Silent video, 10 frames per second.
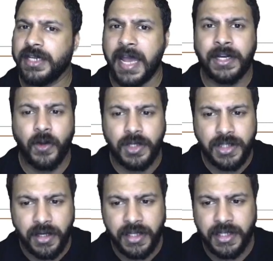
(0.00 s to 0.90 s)
and
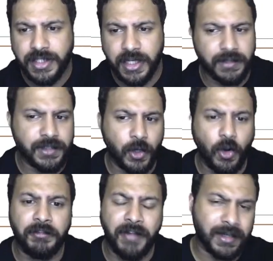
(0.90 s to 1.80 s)
cost-cutting initiatives are
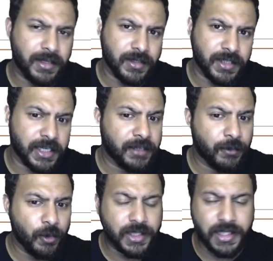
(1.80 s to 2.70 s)
all factors that
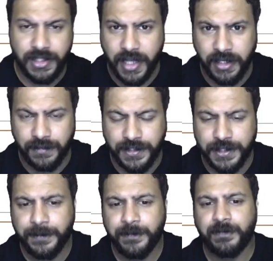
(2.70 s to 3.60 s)
influence
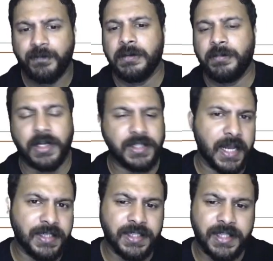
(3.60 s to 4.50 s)
incentives.
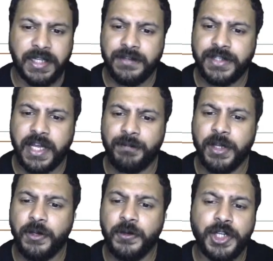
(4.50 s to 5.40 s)
Personalized incentives can
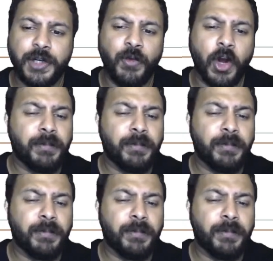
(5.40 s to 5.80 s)
be used to reward